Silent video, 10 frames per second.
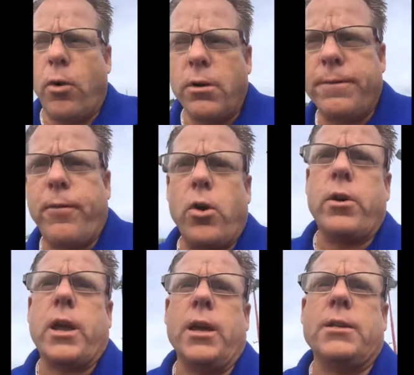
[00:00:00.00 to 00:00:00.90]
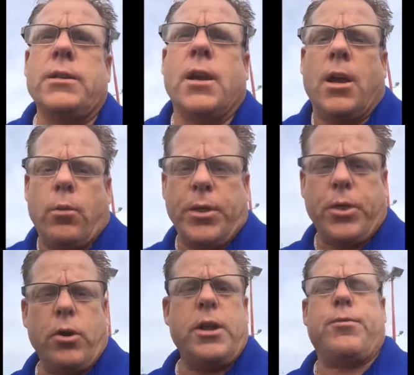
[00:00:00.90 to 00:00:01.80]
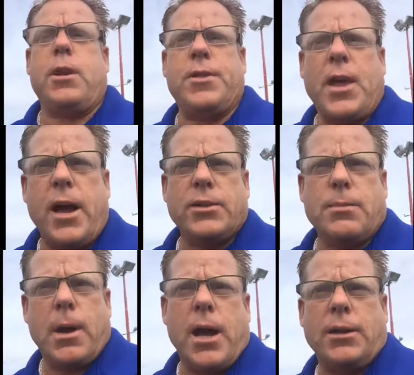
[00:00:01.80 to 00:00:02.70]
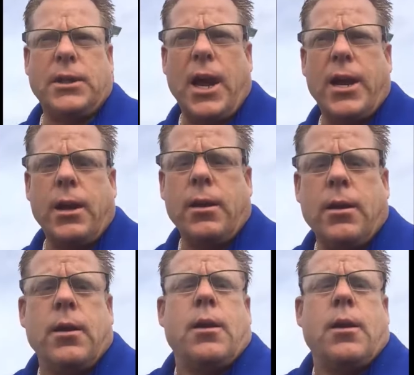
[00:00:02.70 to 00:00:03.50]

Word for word: Ford Focus with 33,000 miles on it.